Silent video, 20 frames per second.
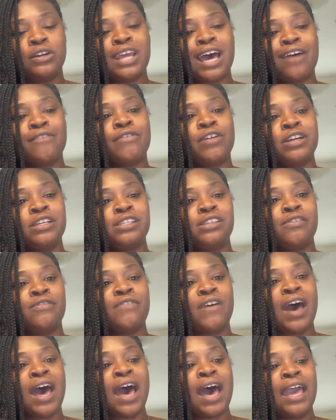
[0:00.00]

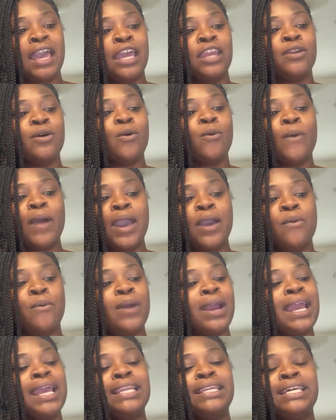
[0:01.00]
diversified in a way
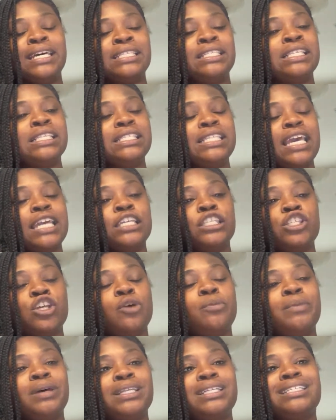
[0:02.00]
where it doesn't take
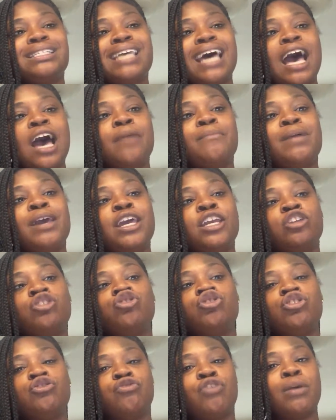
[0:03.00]
so much time and
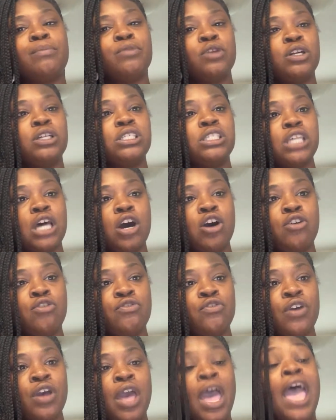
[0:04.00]
energy from
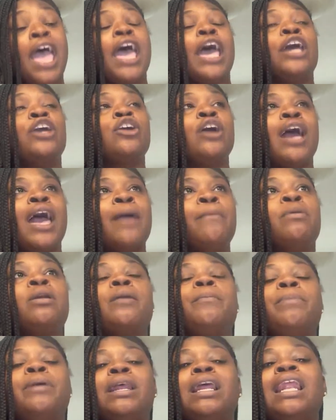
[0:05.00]
yourself, and you're able
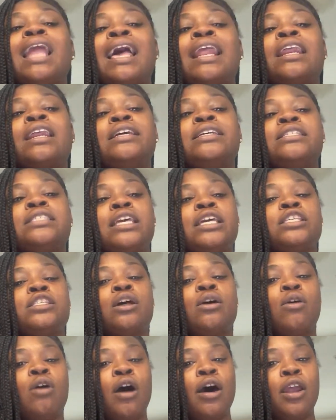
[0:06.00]
to put a lot of these things
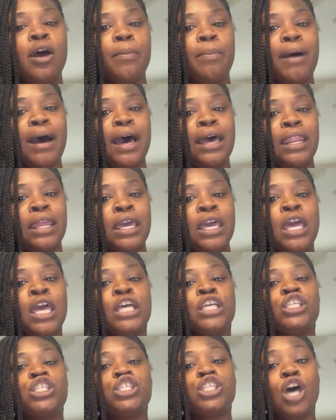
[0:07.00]
on autopilot.
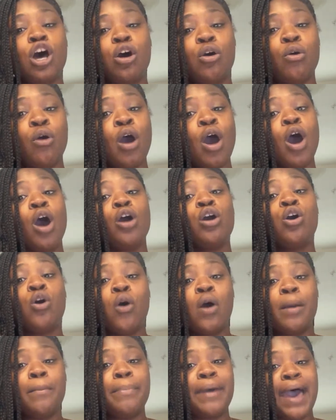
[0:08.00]
So
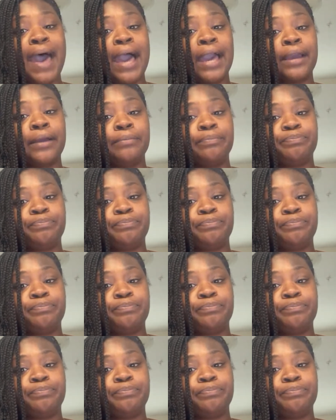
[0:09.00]
going back